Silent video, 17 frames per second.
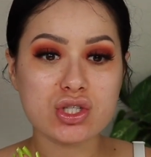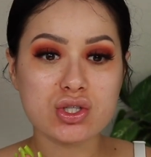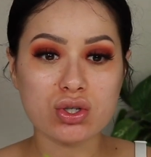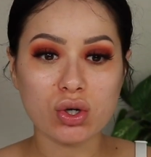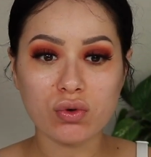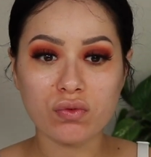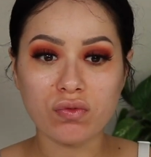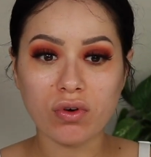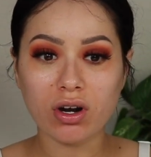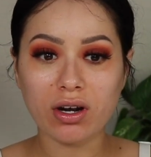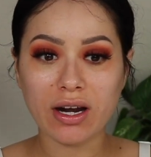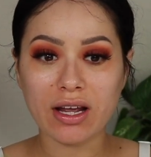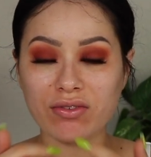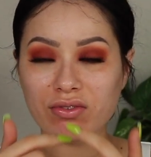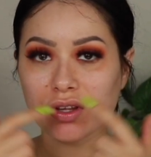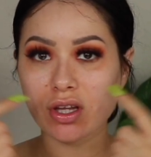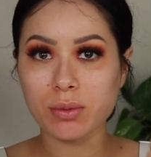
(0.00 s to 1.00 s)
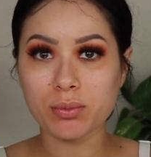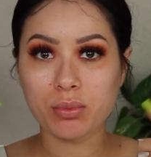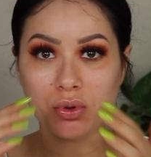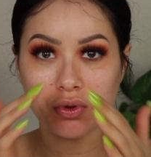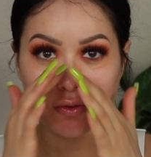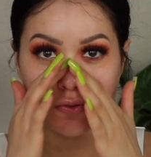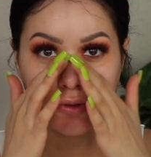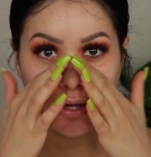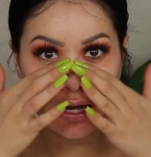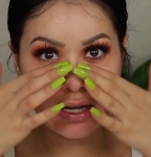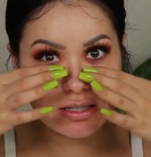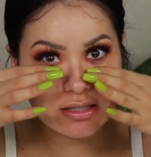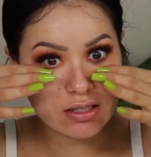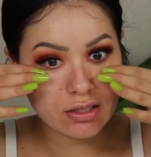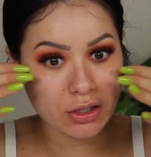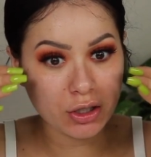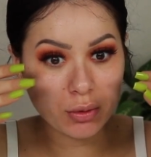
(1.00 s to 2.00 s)
So far I feel like both of the
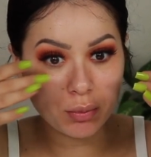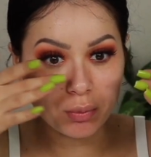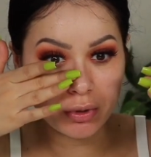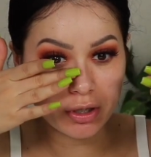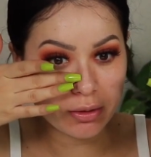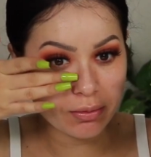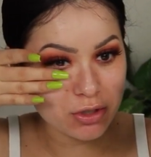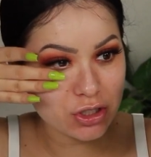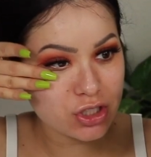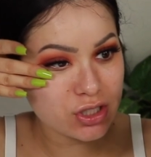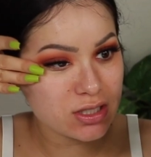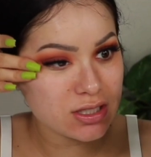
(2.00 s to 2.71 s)
eyes look pretty much